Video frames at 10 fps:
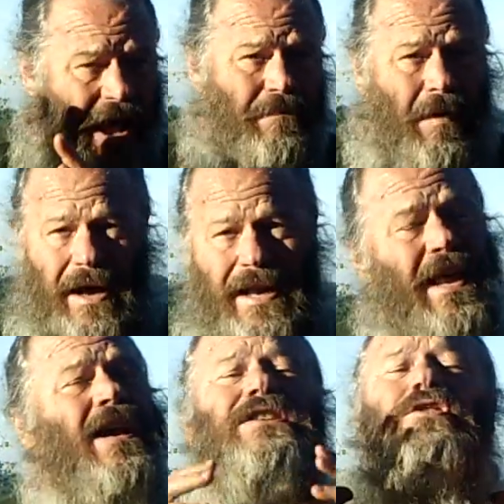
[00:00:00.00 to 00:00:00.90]
and
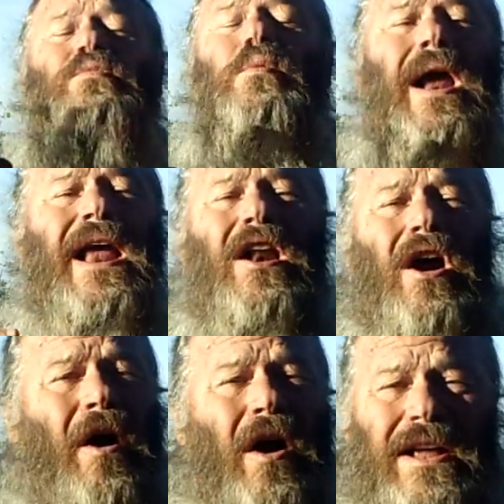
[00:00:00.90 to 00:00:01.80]
money is a great
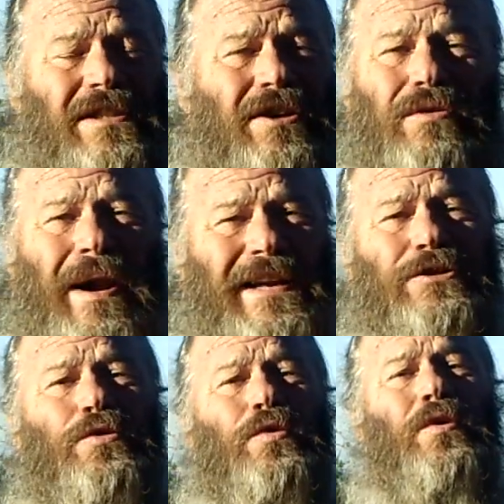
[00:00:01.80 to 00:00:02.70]
it's a
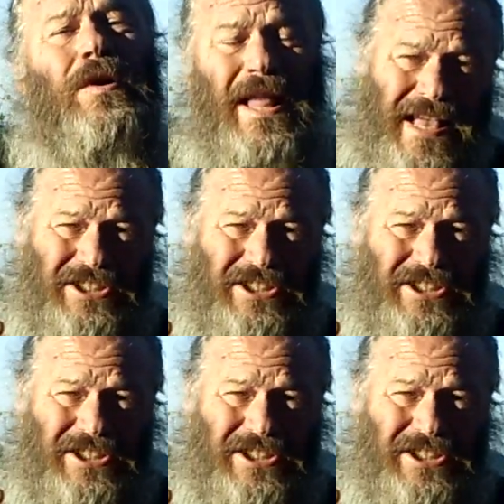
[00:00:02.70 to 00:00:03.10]
great tool.